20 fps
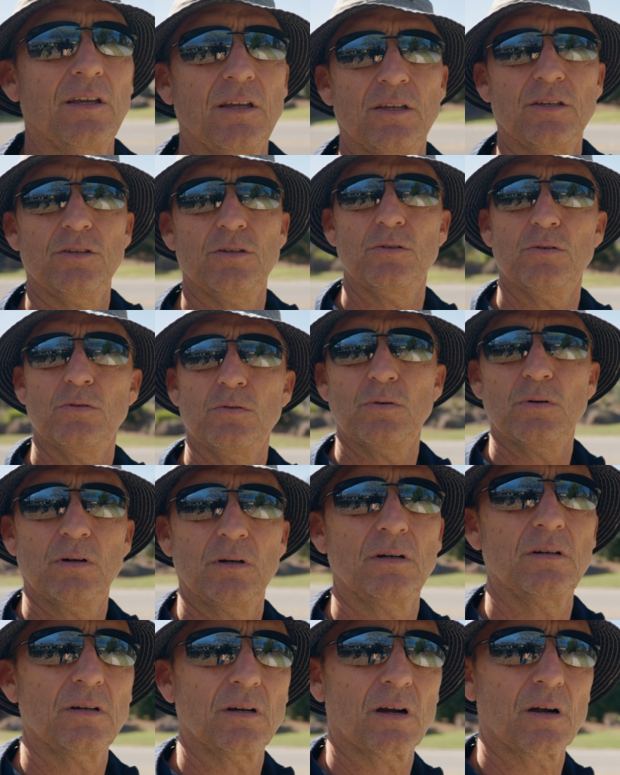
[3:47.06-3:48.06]
you
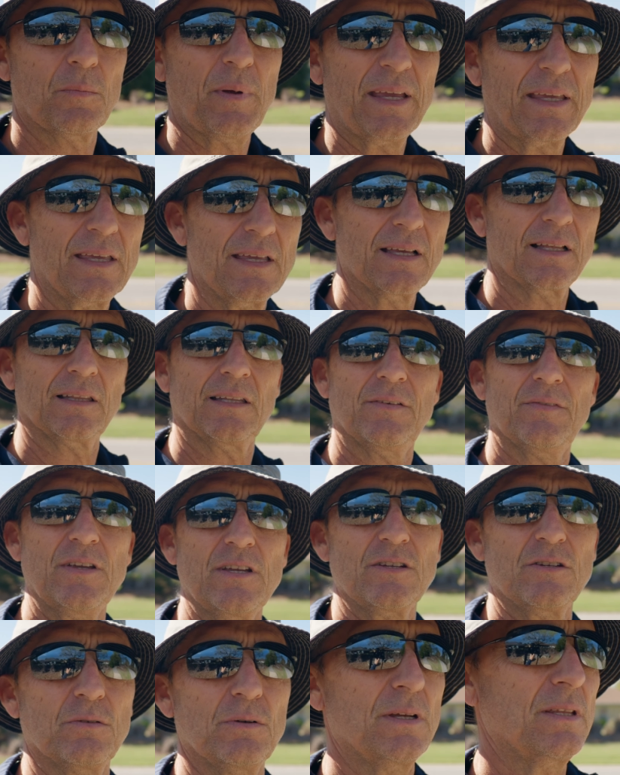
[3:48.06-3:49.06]
are making a
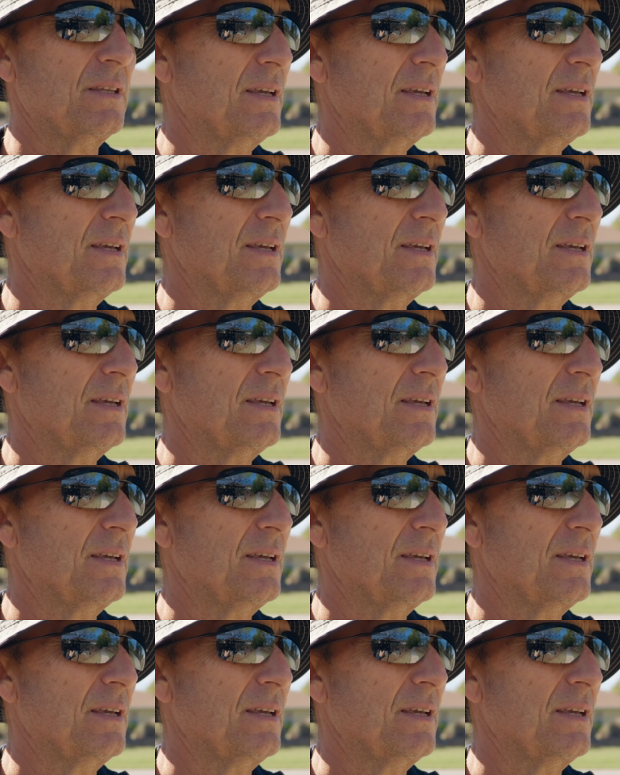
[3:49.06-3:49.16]
living doing